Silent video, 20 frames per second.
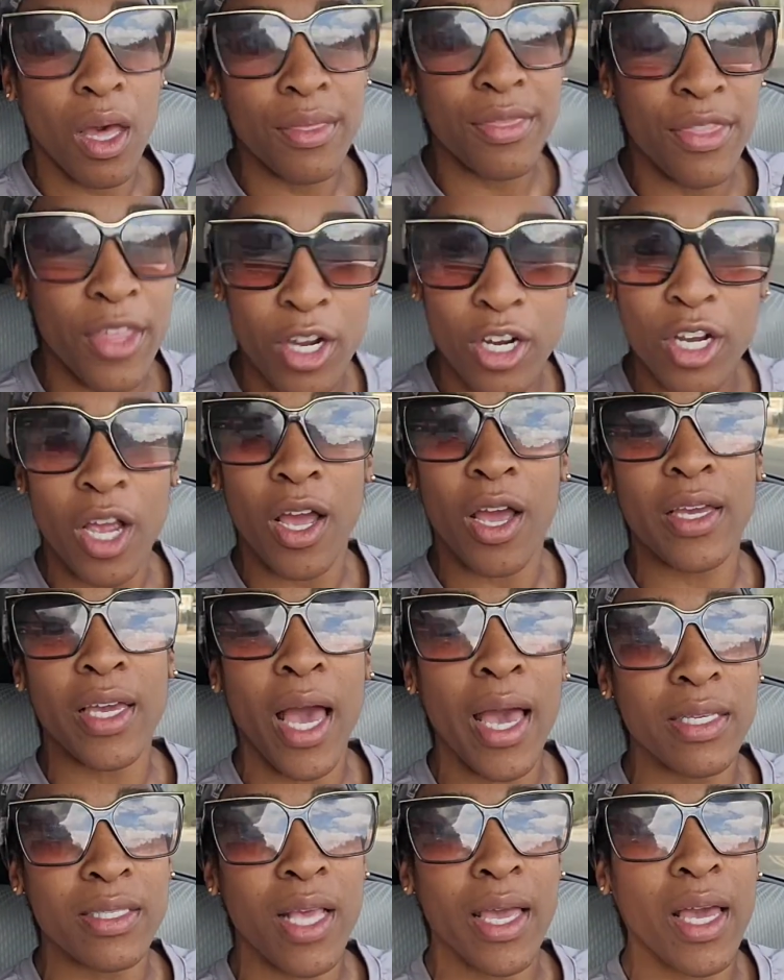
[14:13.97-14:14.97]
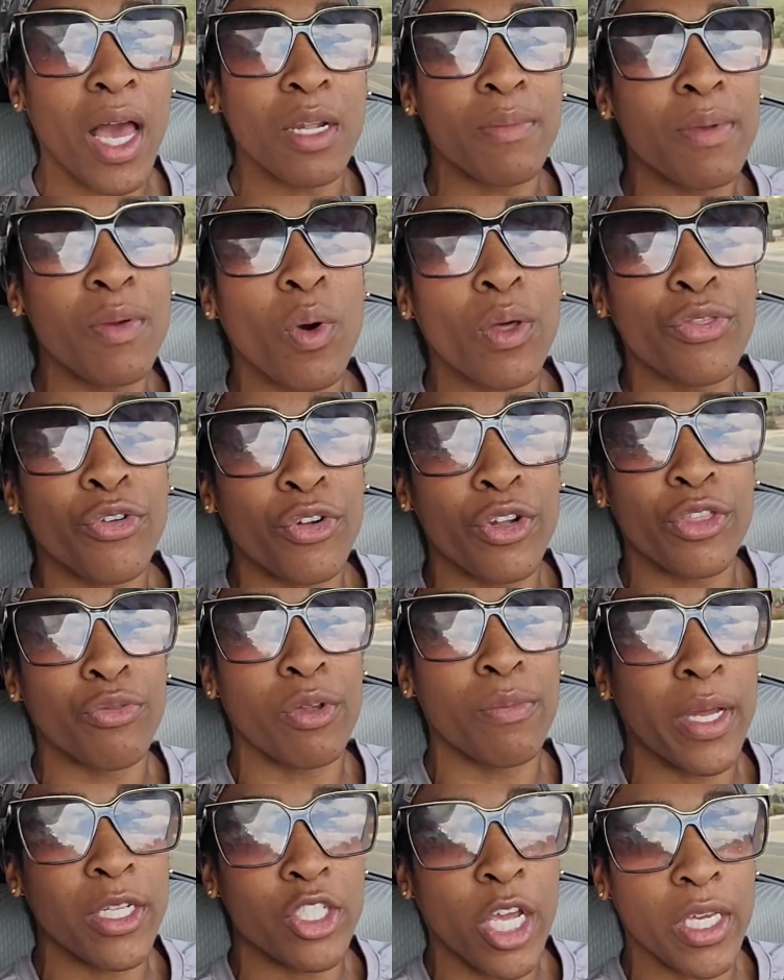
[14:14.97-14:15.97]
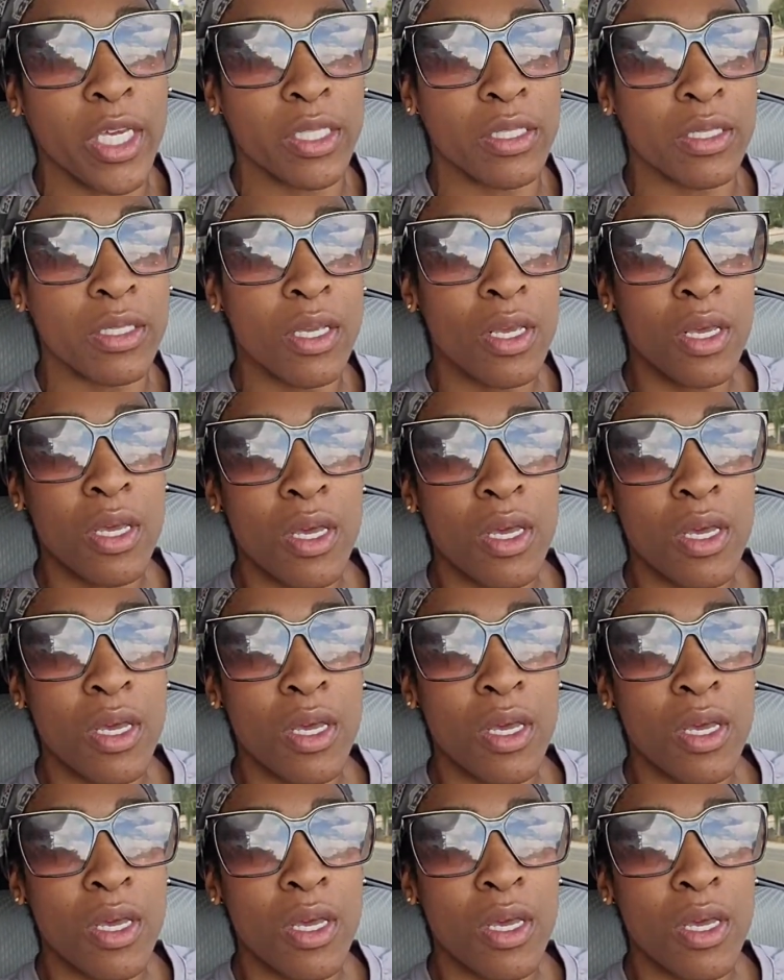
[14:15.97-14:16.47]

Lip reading: guys, I got to be 133 by check-ins.